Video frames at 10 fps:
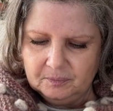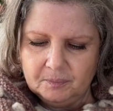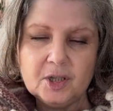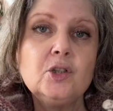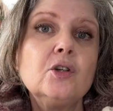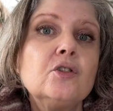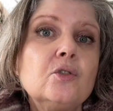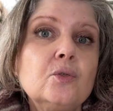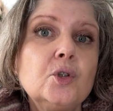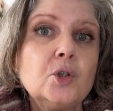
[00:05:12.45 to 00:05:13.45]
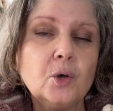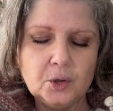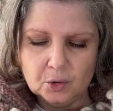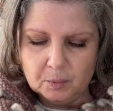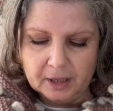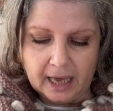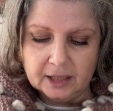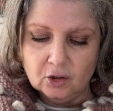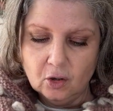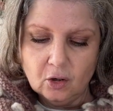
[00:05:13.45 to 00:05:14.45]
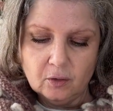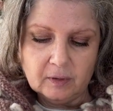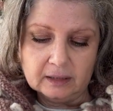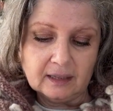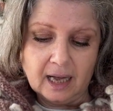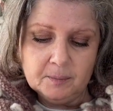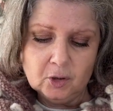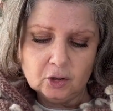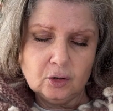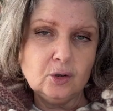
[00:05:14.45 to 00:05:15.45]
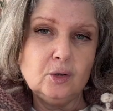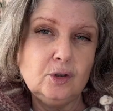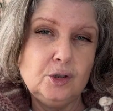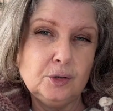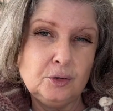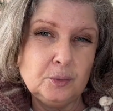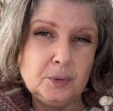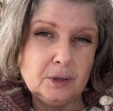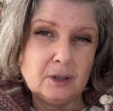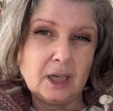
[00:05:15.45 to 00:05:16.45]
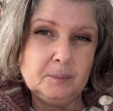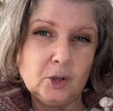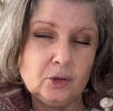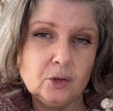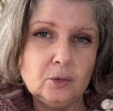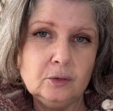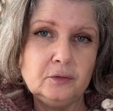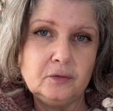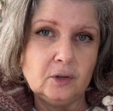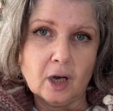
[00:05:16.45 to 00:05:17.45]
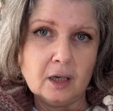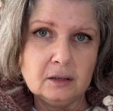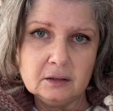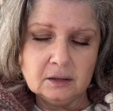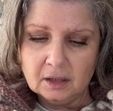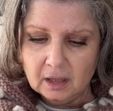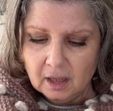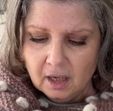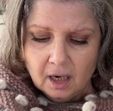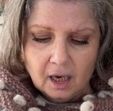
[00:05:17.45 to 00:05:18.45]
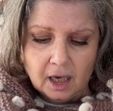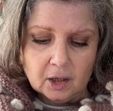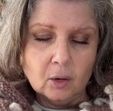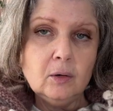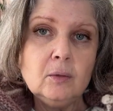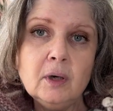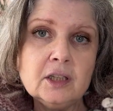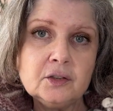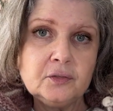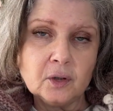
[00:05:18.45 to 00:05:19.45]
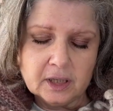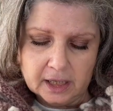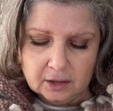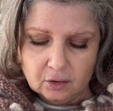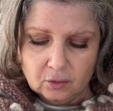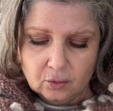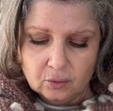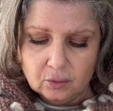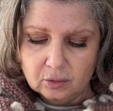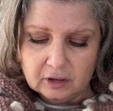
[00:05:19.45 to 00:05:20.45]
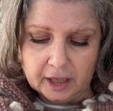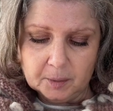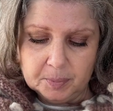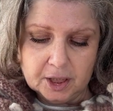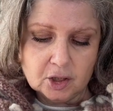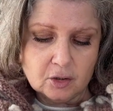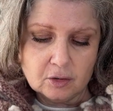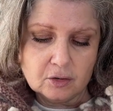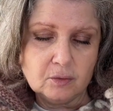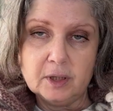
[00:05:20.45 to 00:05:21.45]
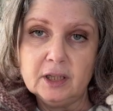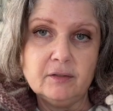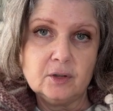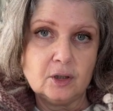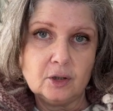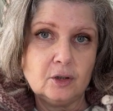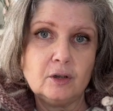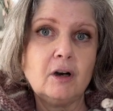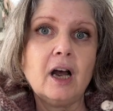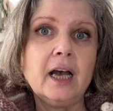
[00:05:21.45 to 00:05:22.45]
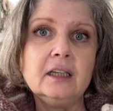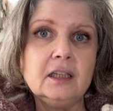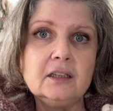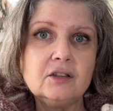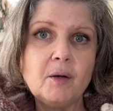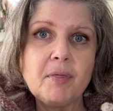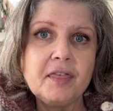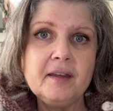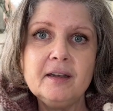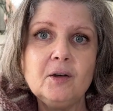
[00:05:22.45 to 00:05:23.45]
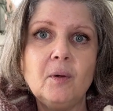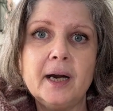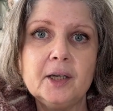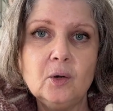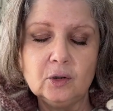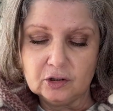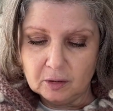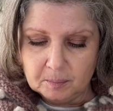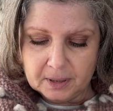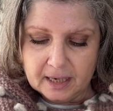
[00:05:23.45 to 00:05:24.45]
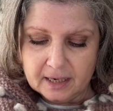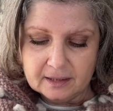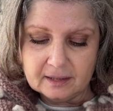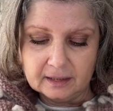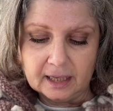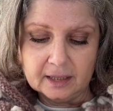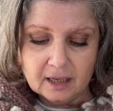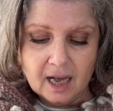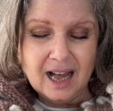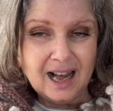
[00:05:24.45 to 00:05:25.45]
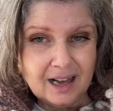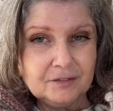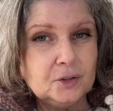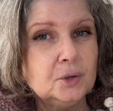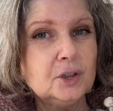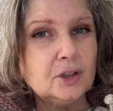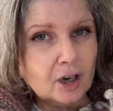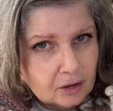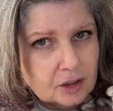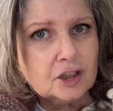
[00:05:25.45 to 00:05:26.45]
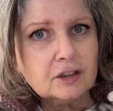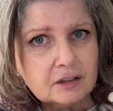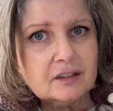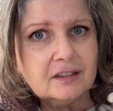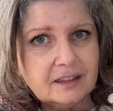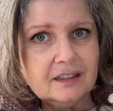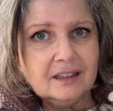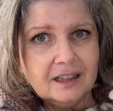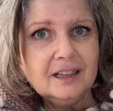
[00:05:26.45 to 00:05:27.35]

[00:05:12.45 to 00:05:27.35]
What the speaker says: pictures to show you, but I know that I'm not a good YouTuber, I'm not a good vlogger. I always forget to take pictures whenever I eat something or I go someplace, and I have to constantly